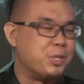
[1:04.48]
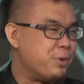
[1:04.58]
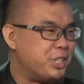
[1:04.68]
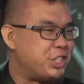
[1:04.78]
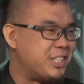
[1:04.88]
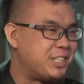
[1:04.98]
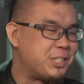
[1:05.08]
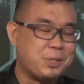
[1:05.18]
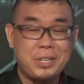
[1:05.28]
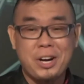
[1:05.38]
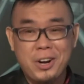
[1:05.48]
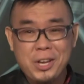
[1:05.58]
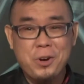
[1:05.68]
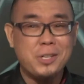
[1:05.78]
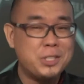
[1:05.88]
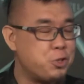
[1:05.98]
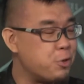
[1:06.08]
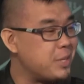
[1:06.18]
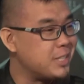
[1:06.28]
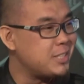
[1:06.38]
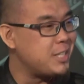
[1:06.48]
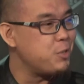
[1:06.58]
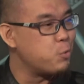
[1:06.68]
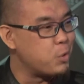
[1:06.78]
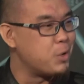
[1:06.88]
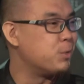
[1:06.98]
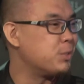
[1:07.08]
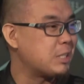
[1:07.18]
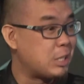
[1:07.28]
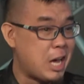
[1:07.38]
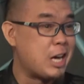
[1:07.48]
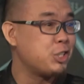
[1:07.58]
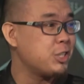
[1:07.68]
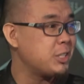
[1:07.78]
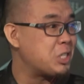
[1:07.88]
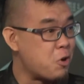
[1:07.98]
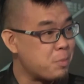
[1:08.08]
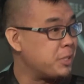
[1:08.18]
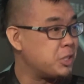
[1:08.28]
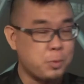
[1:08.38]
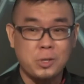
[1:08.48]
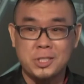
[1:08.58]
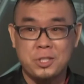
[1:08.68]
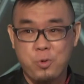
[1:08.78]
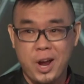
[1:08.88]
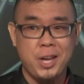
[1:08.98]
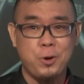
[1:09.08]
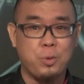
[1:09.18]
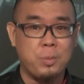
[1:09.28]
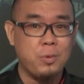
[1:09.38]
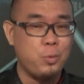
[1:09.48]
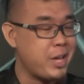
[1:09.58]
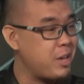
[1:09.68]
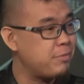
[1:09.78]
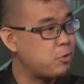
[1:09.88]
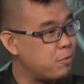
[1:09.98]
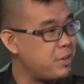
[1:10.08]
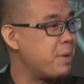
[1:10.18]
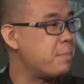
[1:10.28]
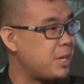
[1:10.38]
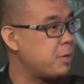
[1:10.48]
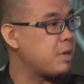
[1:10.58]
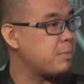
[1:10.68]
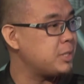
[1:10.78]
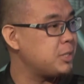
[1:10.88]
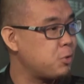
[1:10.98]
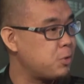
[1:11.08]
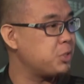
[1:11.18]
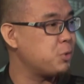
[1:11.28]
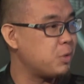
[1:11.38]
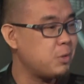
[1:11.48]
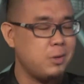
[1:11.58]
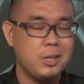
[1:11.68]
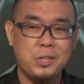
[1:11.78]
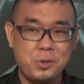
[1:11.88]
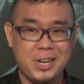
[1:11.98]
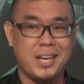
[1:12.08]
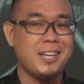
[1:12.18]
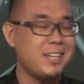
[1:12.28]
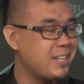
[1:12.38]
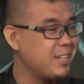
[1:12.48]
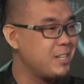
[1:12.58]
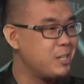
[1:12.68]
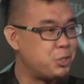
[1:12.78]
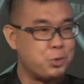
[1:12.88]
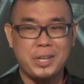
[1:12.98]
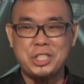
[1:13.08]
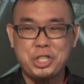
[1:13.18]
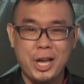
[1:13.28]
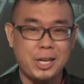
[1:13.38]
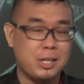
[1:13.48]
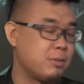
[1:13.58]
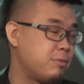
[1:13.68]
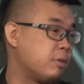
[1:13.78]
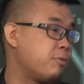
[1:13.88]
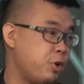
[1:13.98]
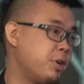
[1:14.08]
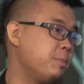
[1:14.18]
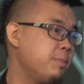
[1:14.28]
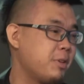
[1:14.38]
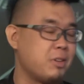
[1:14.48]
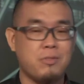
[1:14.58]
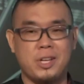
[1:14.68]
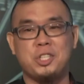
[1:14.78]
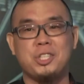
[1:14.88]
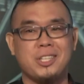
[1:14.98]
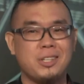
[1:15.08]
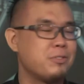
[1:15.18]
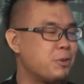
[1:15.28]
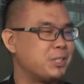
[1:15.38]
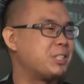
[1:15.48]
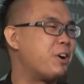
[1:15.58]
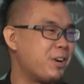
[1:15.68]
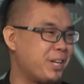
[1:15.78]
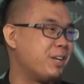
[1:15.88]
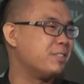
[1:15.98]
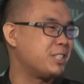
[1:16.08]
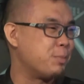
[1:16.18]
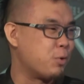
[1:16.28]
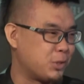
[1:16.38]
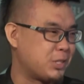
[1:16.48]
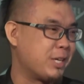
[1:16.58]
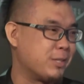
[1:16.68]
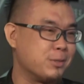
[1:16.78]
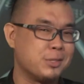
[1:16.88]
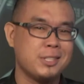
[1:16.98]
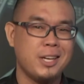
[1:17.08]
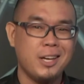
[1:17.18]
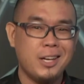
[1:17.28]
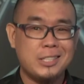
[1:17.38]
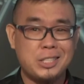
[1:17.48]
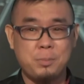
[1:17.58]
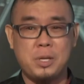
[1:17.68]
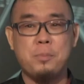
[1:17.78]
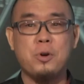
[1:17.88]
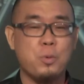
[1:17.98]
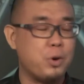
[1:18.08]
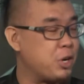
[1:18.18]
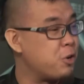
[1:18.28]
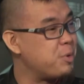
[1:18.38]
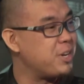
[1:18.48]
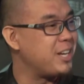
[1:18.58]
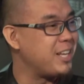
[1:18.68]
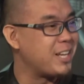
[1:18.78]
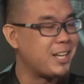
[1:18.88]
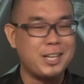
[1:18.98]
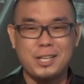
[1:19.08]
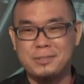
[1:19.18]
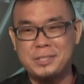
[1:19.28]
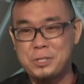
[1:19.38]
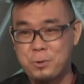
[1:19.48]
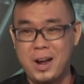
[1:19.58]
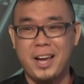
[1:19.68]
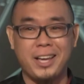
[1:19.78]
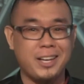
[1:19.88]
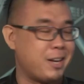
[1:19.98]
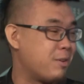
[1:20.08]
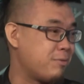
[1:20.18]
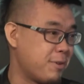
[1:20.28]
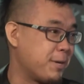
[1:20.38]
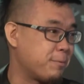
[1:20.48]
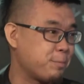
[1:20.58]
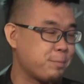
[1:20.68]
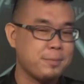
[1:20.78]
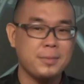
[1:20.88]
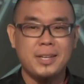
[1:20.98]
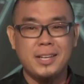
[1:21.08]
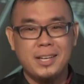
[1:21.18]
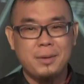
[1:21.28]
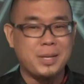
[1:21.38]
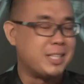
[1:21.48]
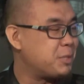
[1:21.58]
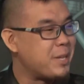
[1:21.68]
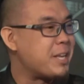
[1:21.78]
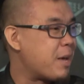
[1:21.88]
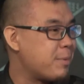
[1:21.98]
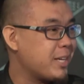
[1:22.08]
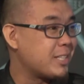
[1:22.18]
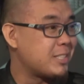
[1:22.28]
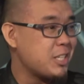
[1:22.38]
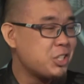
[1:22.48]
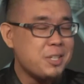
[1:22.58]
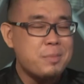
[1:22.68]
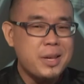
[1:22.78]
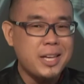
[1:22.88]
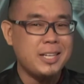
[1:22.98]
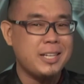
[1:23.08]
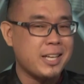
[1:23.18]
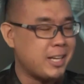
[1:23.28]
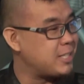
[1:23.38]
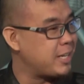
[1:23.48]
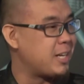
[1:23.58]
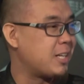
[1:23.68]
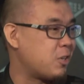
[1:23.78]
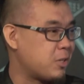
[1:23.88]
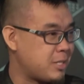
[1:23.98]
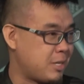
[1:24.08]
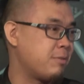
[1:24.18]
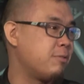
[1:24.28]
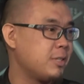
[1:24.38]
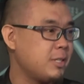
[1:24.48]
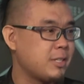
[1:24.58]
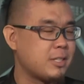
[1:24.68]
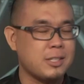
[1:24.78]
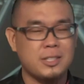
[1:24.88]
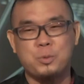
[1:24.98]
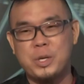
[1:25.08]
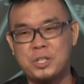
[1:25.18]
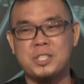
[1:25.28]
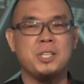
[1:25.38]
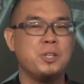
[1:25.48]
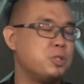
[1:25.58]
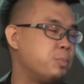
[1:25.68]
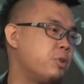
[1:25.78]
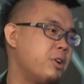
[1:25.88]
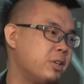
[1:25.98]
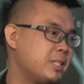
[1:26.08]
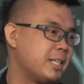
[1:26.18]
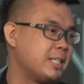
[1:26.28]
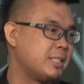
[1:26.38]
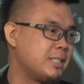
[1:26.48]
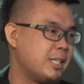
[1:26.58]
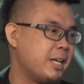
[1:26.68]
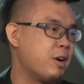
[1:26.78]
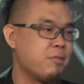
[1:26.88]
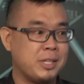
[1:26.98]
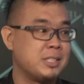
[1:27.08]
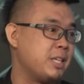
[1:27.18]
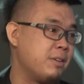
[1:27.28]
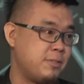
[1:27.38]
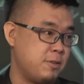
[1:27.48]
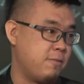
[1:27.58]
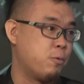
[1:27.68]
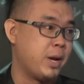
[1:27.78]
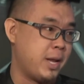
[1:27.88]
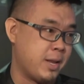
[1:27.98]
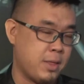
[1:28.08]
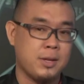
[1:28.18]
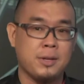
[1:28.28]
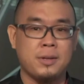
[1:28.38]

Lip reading: Rishi. So the Harley Owners Group is the world's largest company-sponsored riding group. We have over 1 million members across the world, united through a shared love for freedom, adventure, and of course our Harley-Davidson motorcycles. Simply put, we're a community that loves to ride and have fun. But this pandemic has actually made getting together a lot tougher as we continue to prioritize the health and safety of one another.